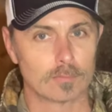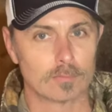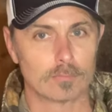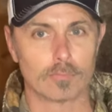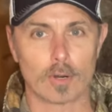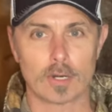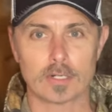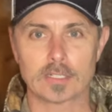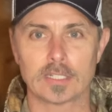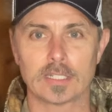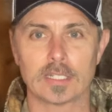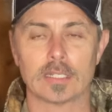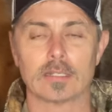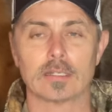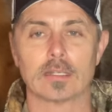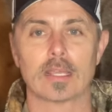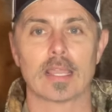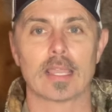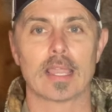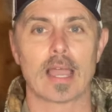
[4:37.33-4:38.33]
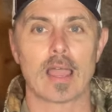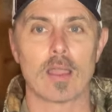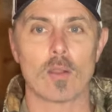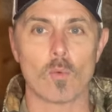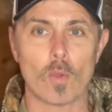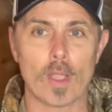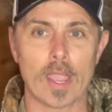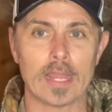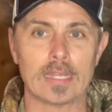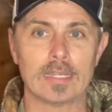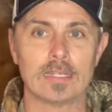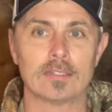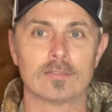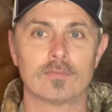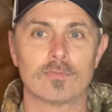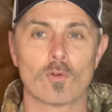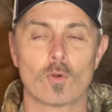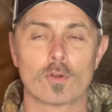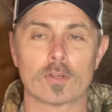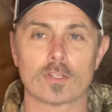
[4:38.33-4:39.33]
brushed it, I waited
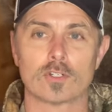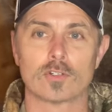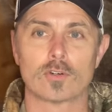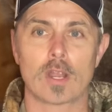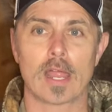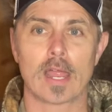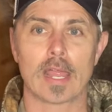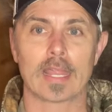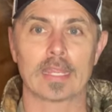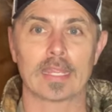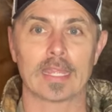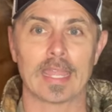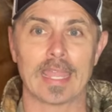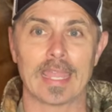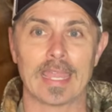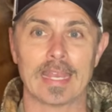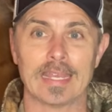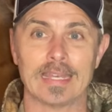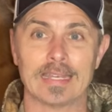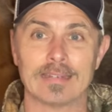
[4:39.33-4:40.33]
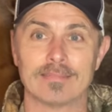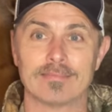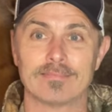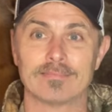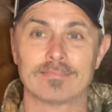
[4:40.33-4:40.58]
for it to dry. And,